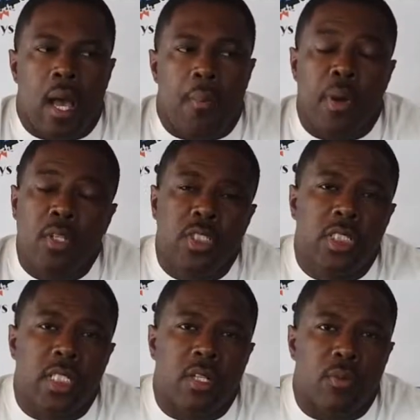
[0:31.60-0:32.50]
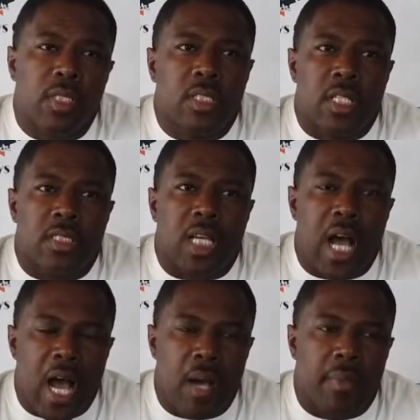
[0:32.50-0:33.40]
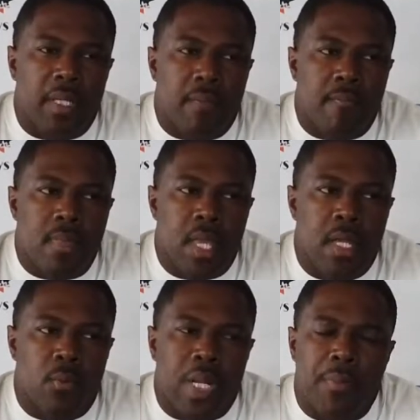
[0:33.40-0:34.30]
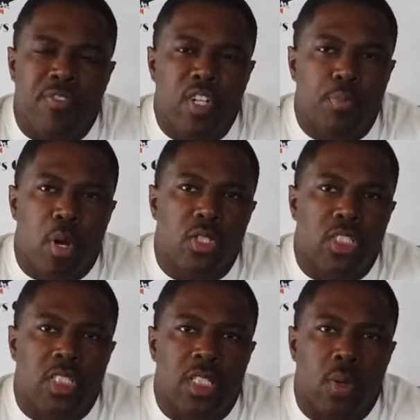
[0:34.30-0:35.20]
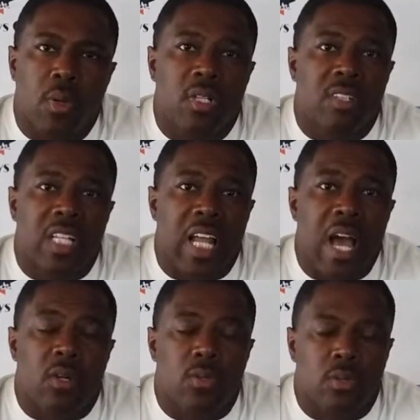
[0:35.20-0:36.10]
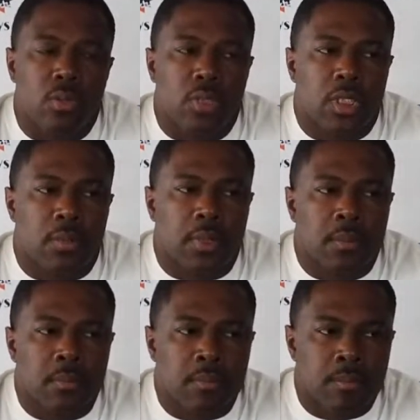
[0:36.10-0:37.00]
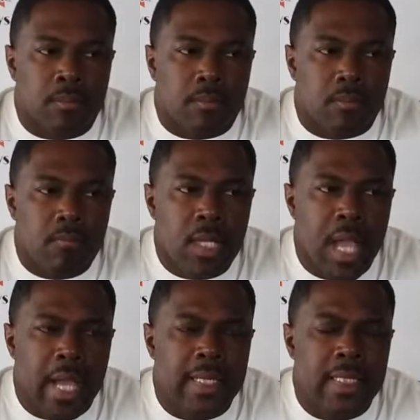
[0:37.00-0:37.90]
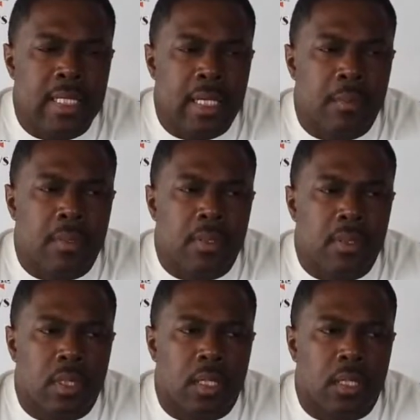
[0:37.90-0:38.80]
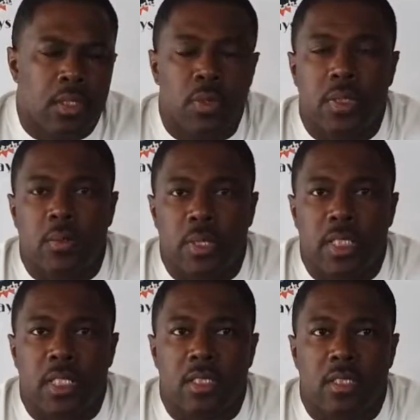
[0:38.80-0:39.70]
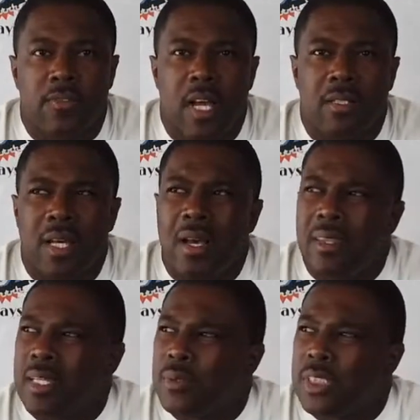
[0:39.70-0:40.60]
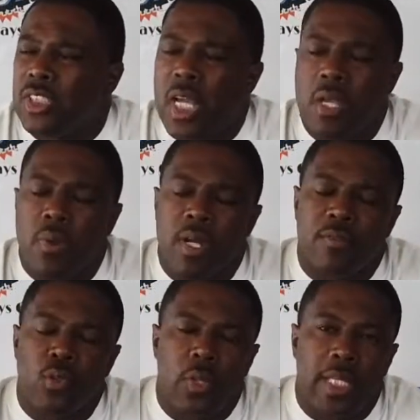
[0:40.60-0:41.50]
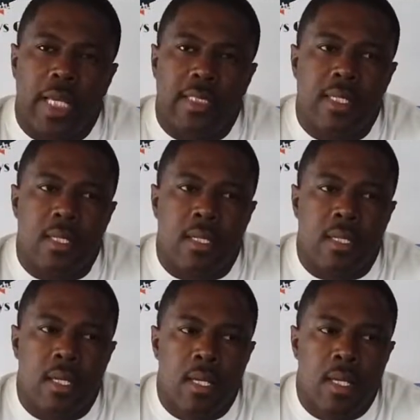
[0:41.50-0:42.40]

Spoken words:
I purchased it originally as a hobby. And then when I first purchased it, they weren't even allowed on cruise ships. I ended up doing some research and found out, I think it was in January of 2018,